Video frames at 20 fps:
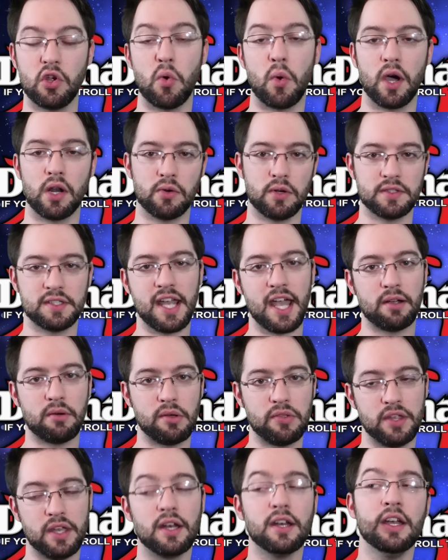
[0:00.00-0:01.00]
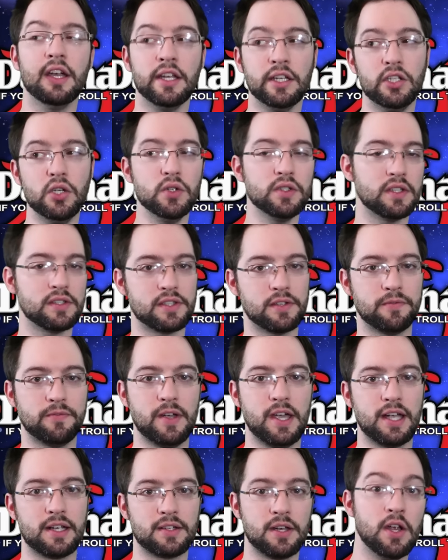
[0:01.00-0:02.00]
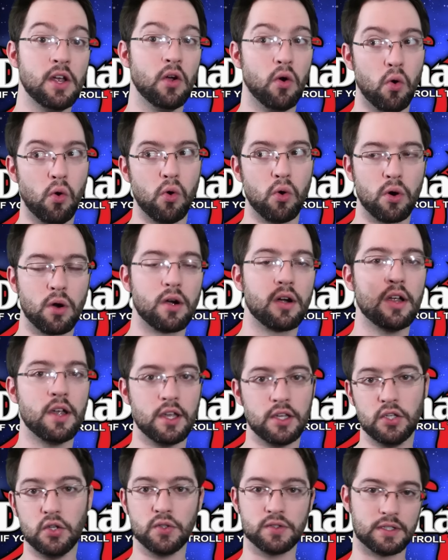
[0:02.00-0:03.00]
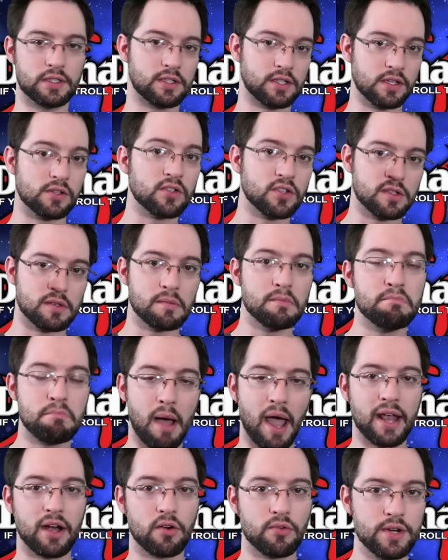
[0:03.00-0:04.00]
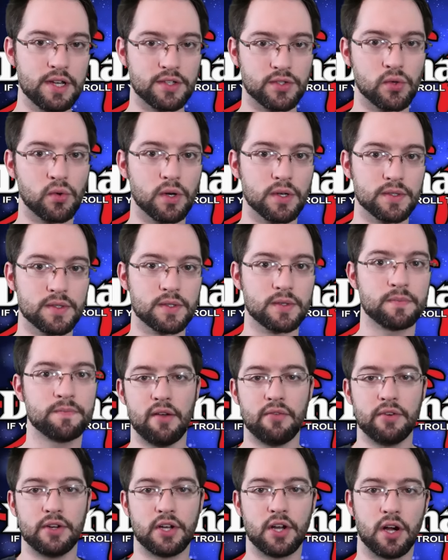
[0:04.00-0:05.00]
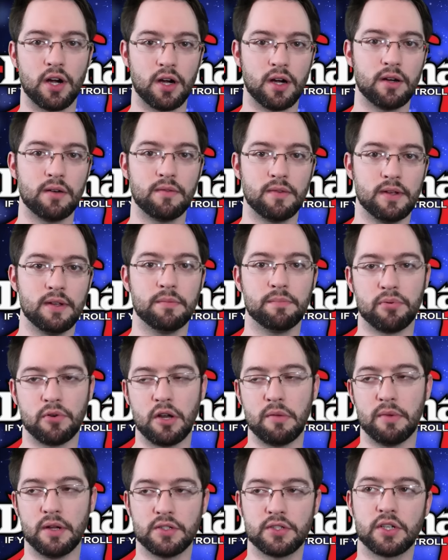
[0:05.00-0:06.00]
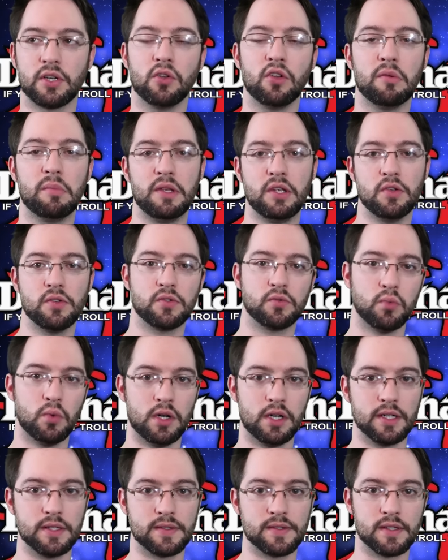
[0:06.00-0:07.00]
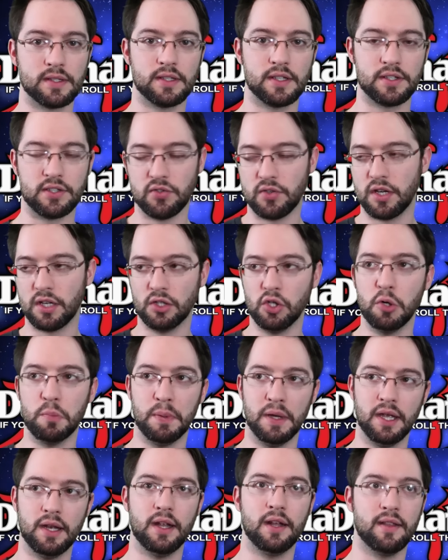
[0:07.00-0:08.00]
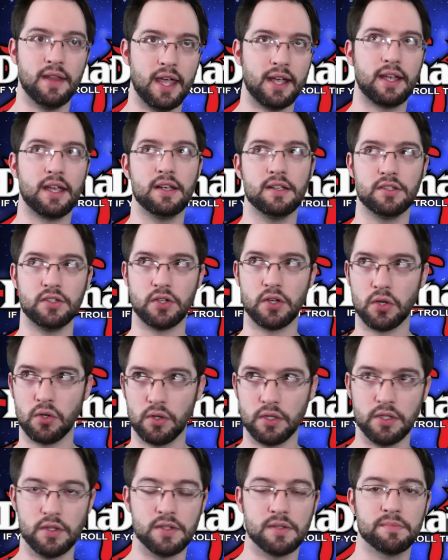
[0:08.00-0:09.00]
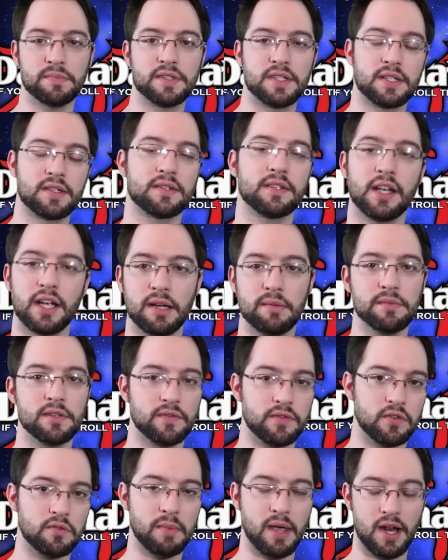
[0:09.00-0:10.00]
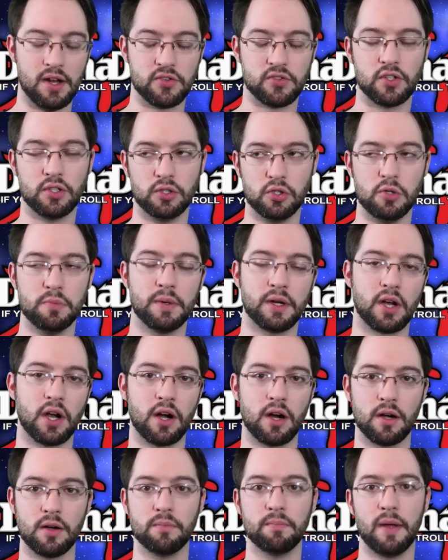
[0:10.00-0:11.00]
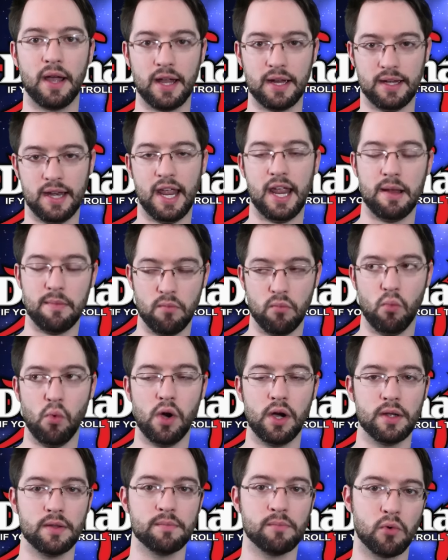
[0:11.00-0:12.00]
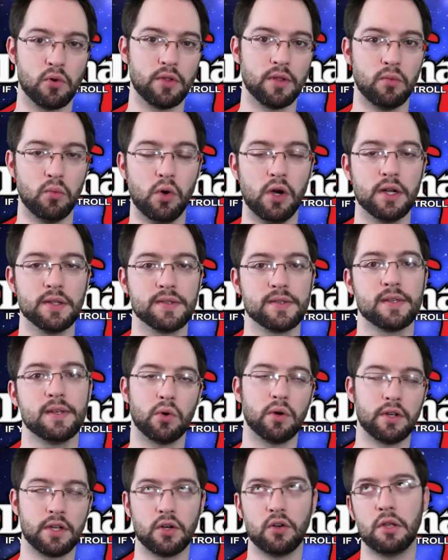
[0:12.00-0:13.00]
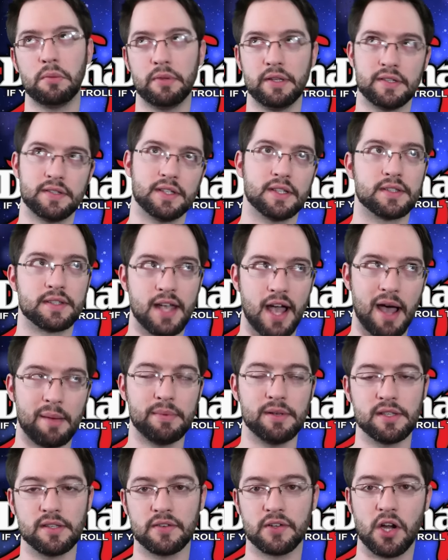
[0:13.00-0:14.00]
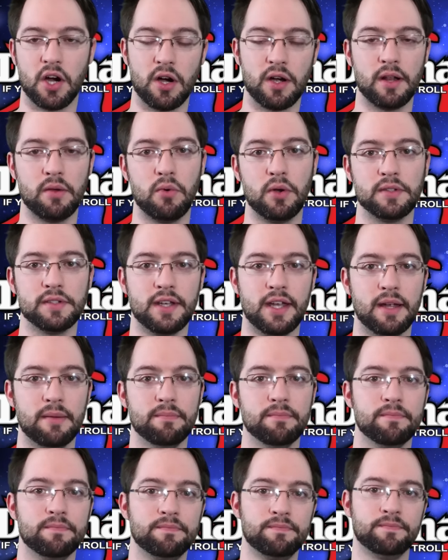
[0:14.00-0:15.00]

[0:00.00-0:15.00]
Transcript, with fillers: Do you want to attack with it, use its effect, or use it to just mine a resource. Every card it pretty much can only be used once unless you can loop it. In that case, you can only use them six times if you manage to loop a card by name one, more than once, or you can only play six copies of a card at one time.